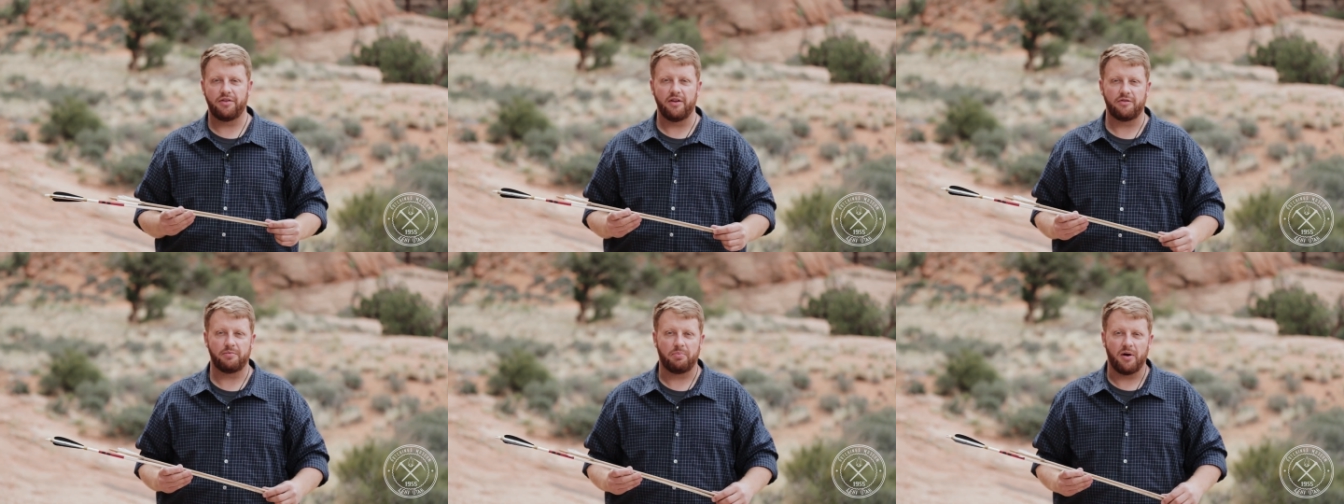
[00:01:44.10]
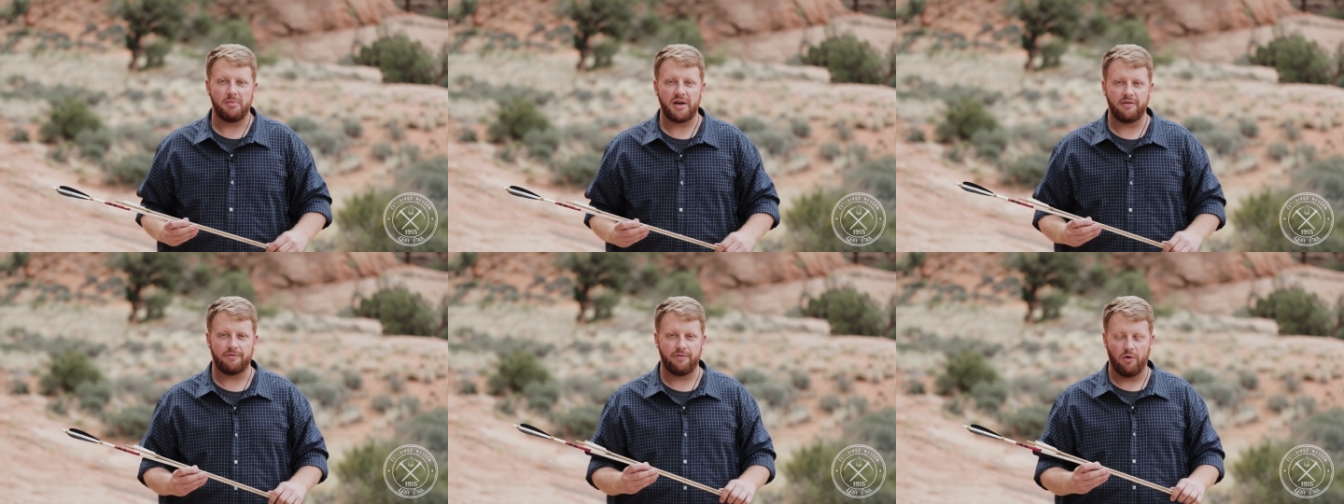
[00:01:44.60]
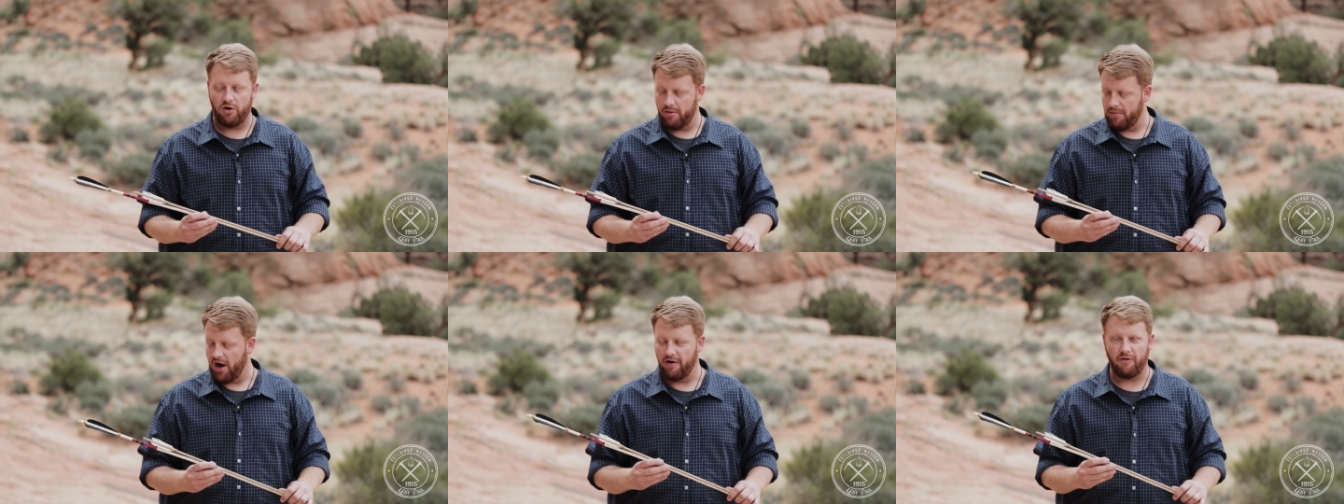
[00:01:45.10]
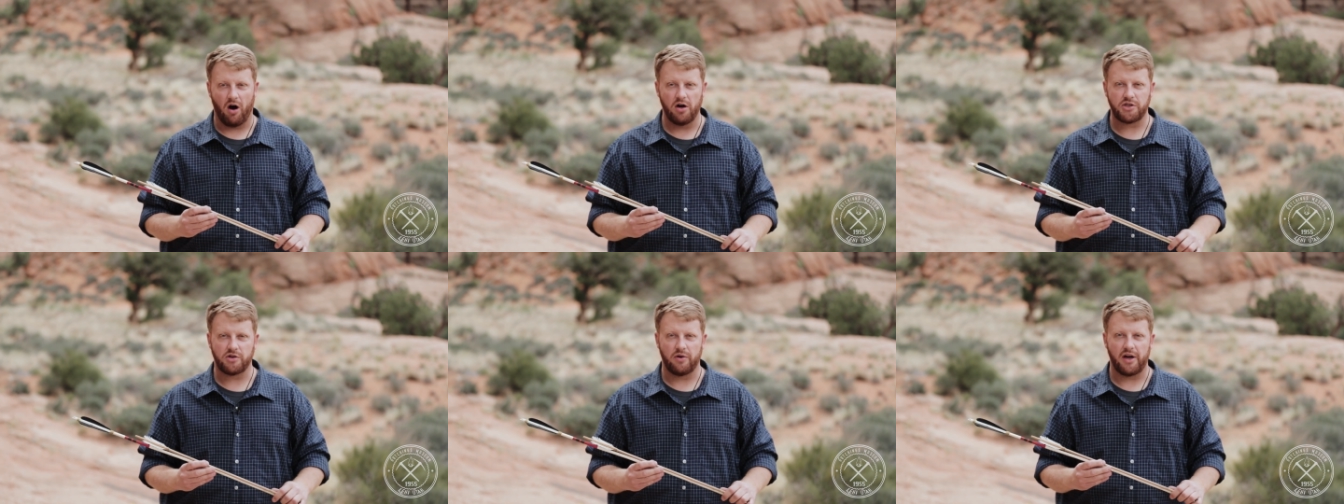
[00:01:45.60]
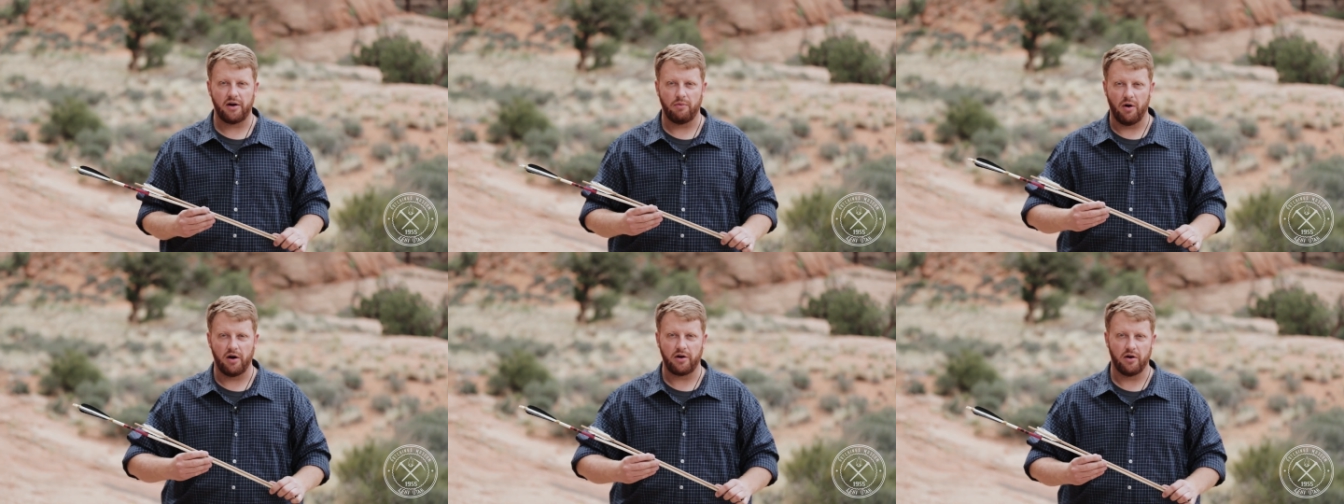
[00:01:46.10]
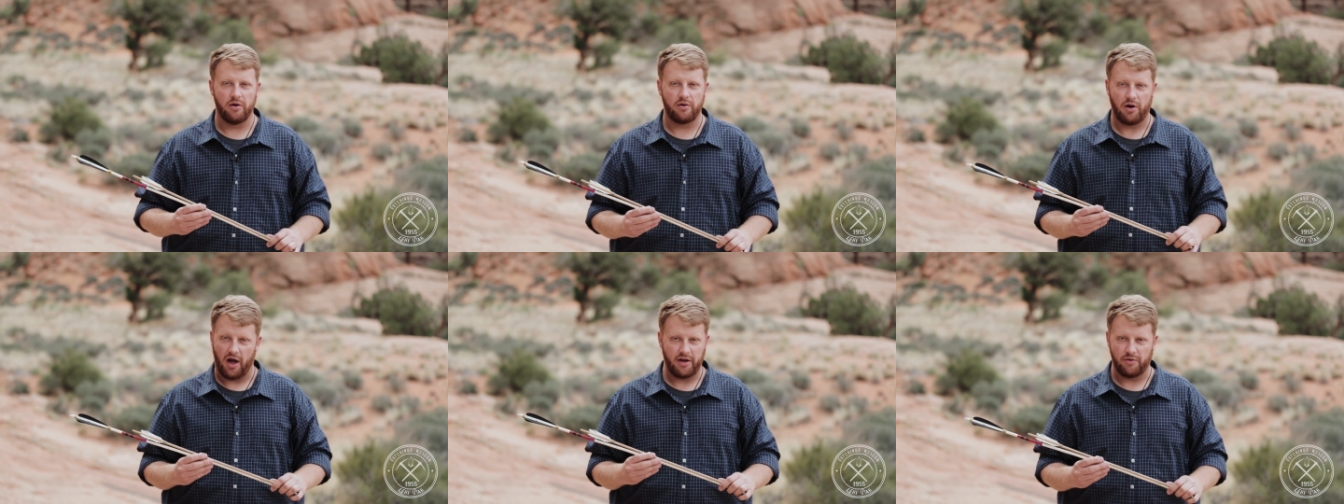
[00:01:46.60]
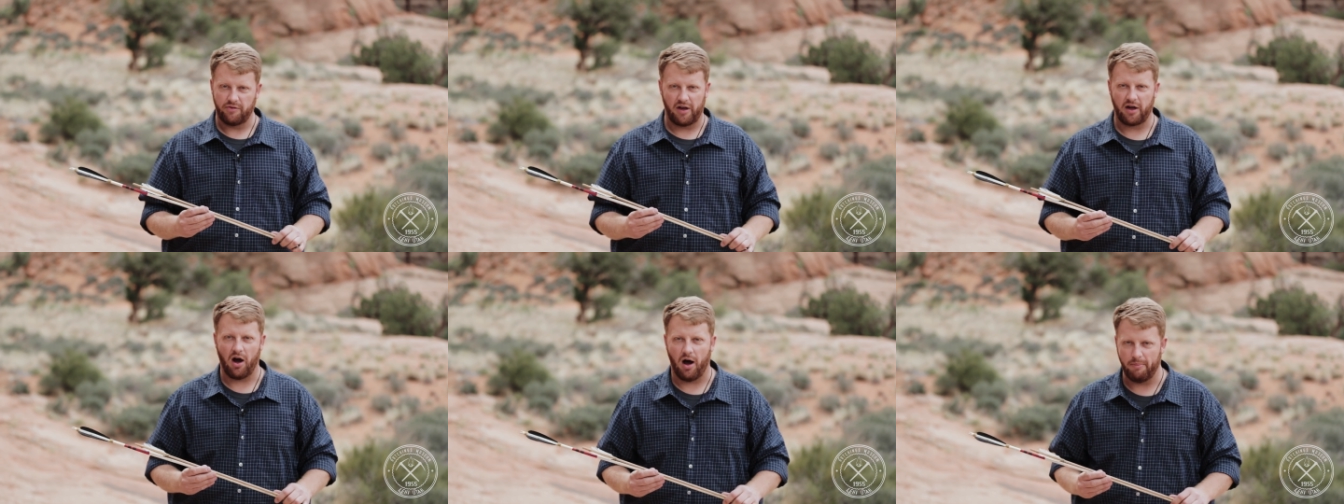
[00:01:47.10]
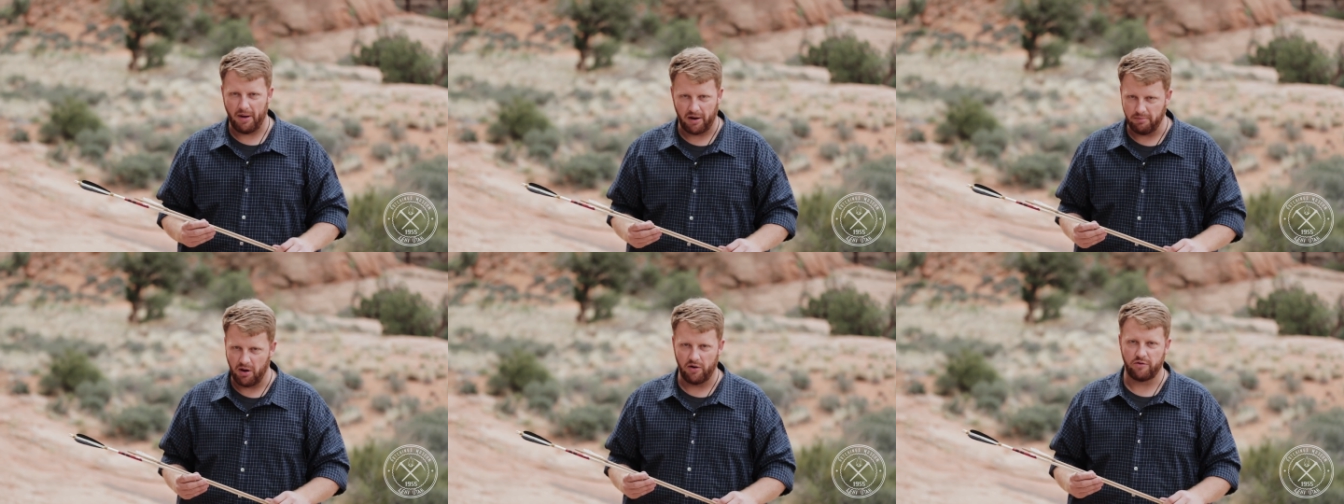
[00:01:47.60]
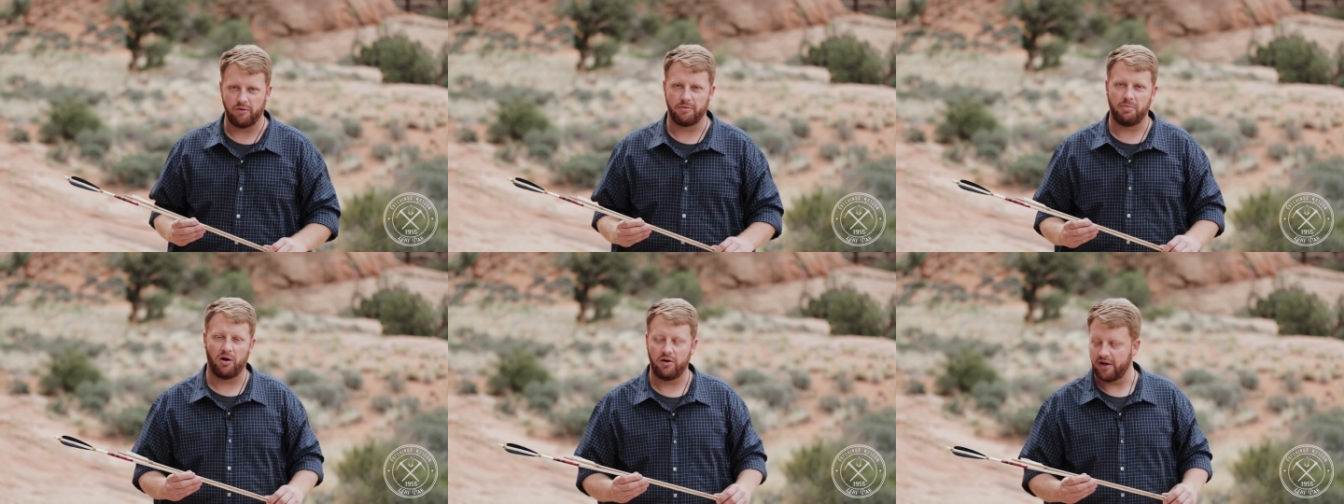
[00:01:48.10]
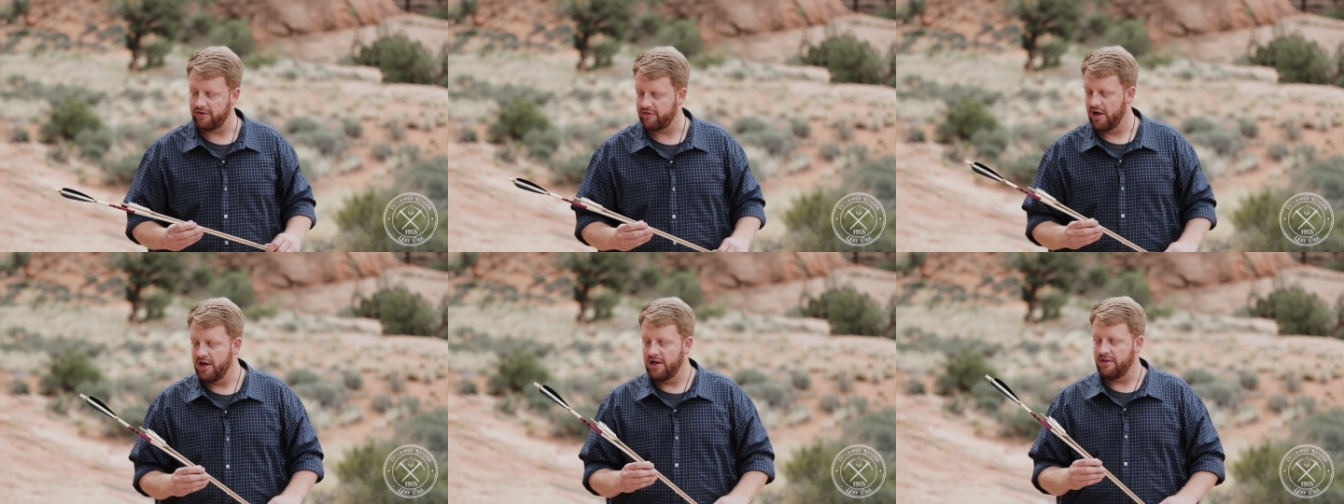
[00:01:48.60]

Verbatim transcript: With this primitive form of archery where you're not using compound bows with pulleys,